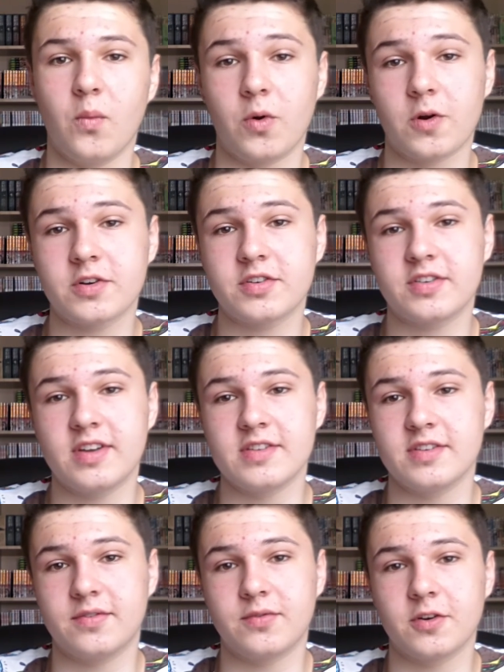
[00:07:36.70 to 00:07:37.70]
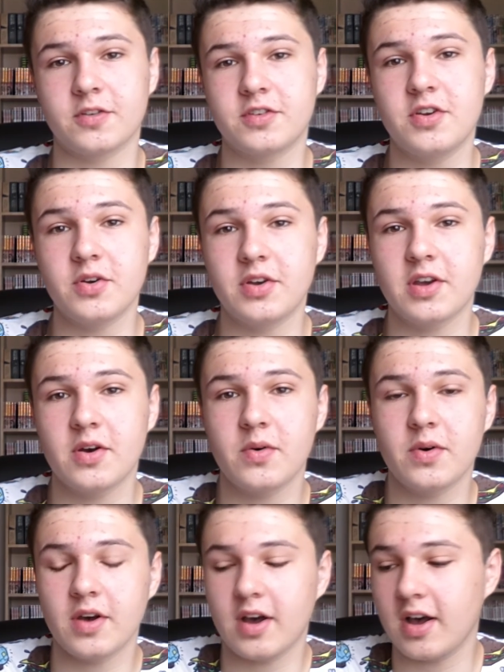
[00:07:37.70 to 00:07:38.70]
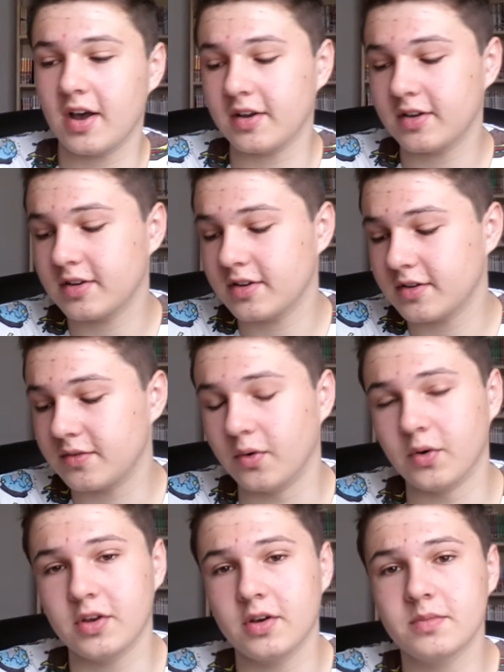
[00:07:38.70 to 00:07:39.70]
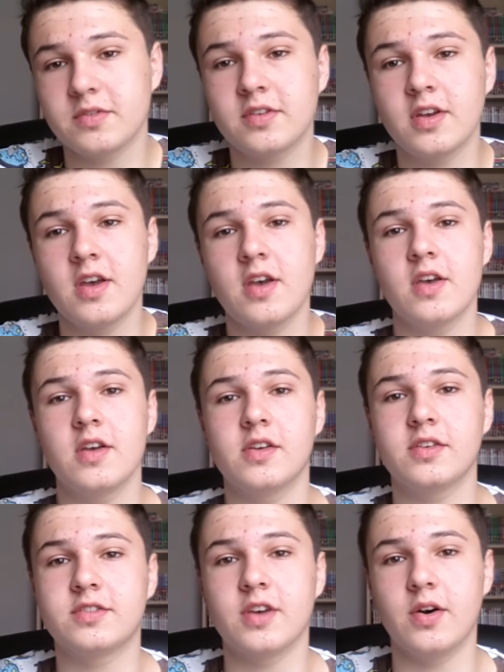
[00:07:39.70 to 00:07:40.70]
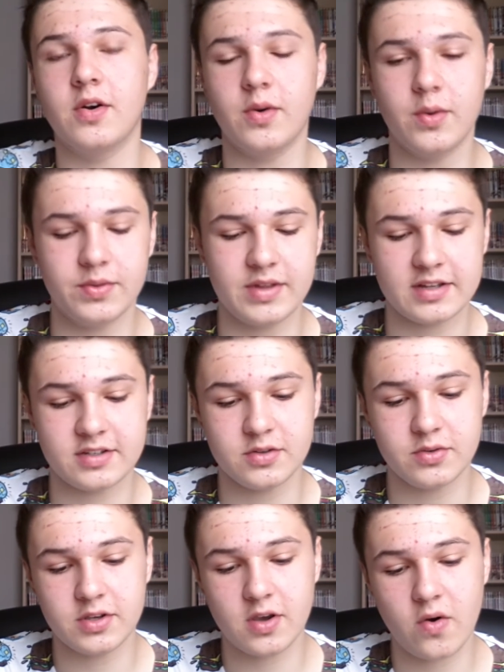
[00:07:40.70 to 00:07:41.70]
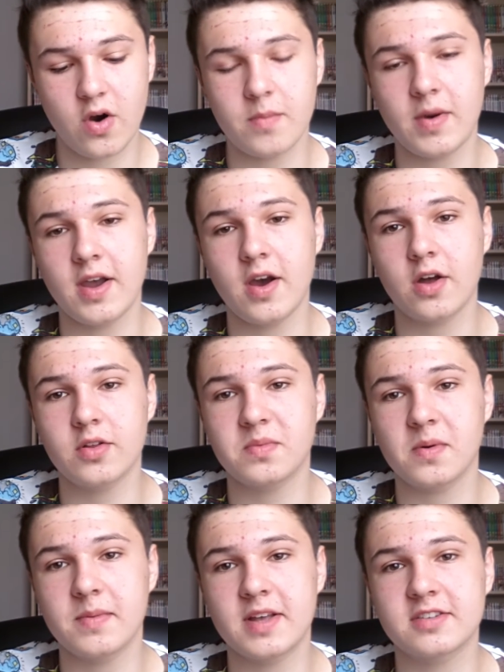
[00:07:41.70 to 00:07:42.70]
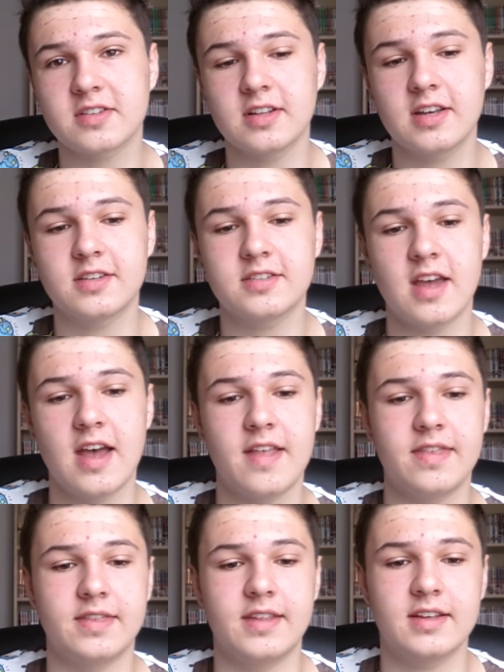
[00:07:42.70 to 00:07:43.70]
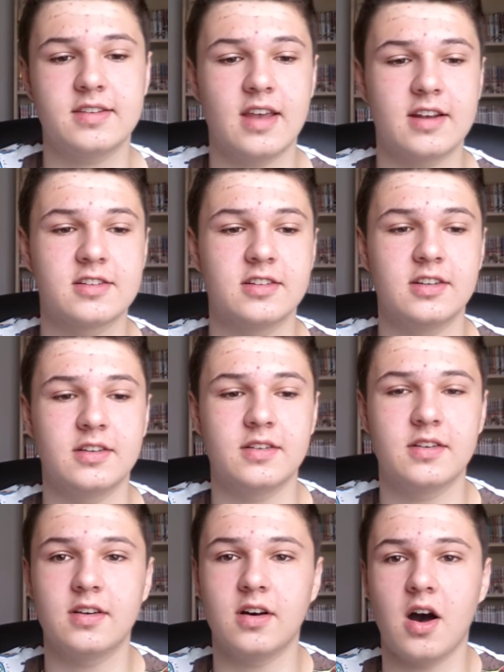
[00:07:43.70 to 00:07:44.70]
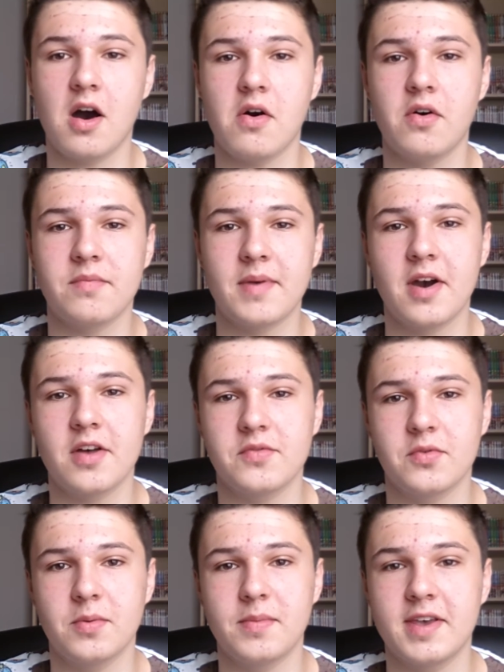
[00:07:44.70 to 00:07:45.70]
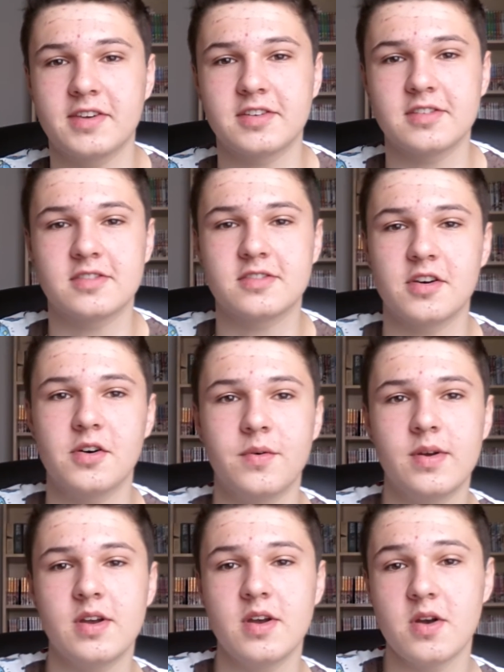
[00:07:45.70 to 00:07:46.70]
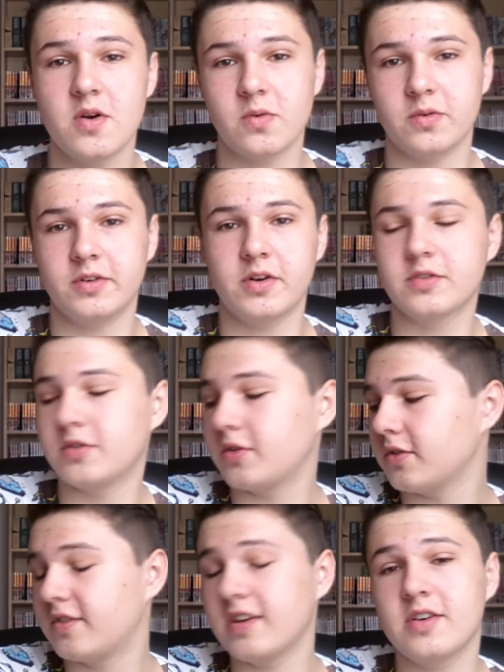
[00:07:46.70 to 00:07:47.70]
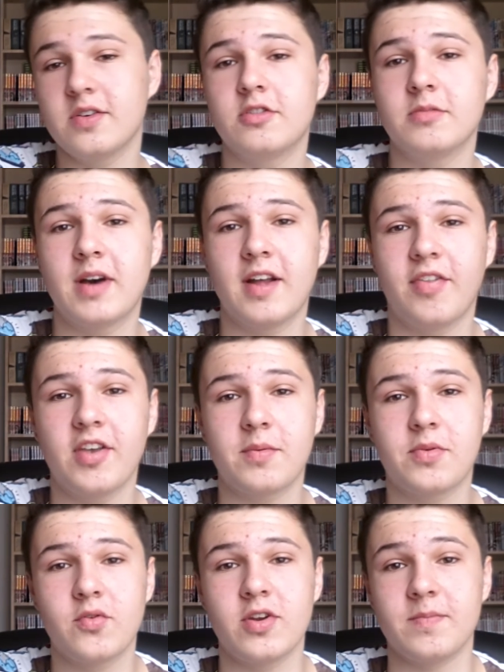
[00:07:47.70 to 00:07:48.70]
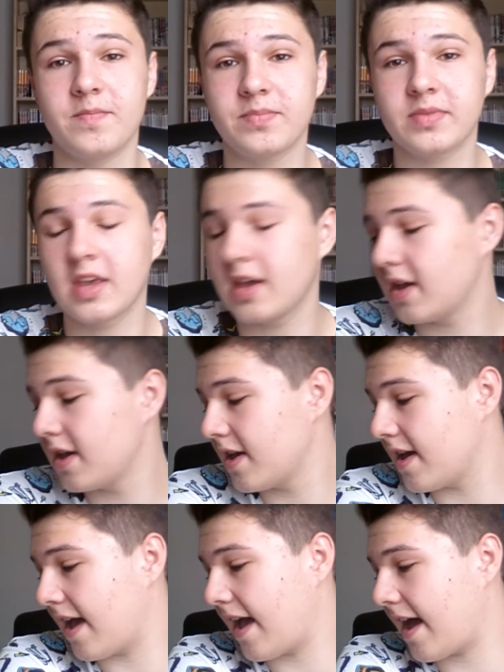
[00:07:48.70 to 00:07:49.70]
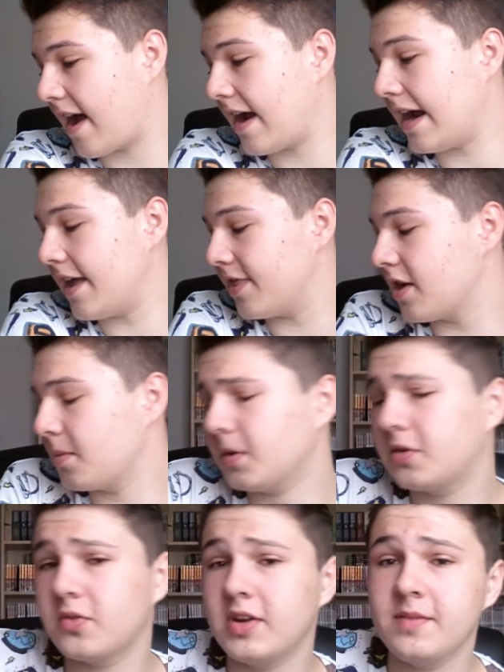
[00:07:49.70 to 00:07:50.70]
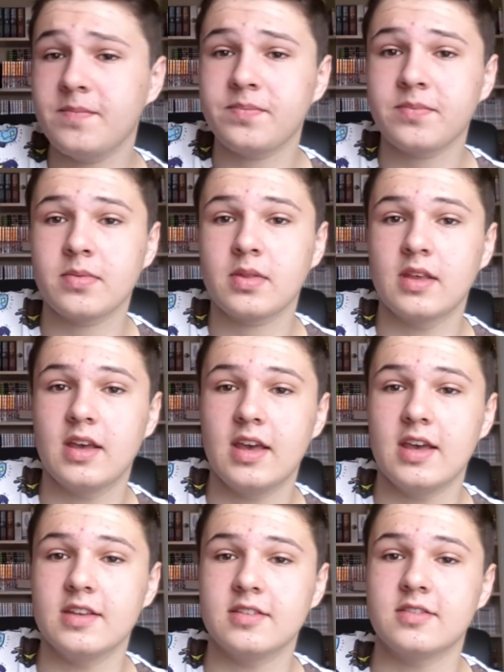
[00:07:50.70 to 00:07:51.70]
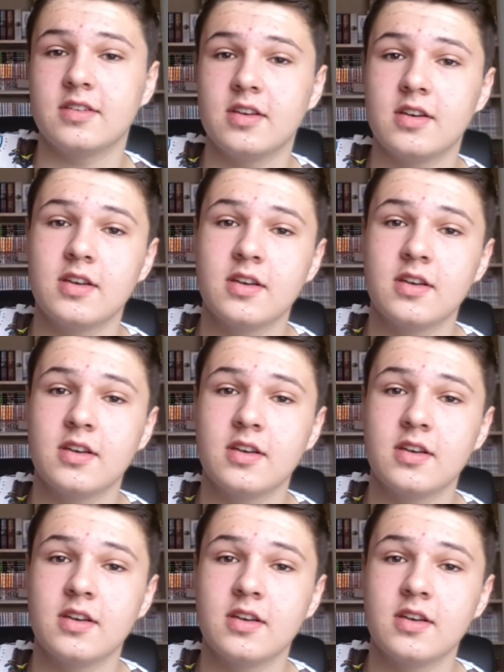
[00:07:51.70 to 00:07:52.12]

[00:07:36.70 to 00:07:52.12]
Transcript: worse than the first Yu-Gi-Oh! Volumes. So that's Yu-Gi-Oh! On my honorable mention list, and that's actually all of my honorable mentions. So we're going to continue to my top 3. At number 3 is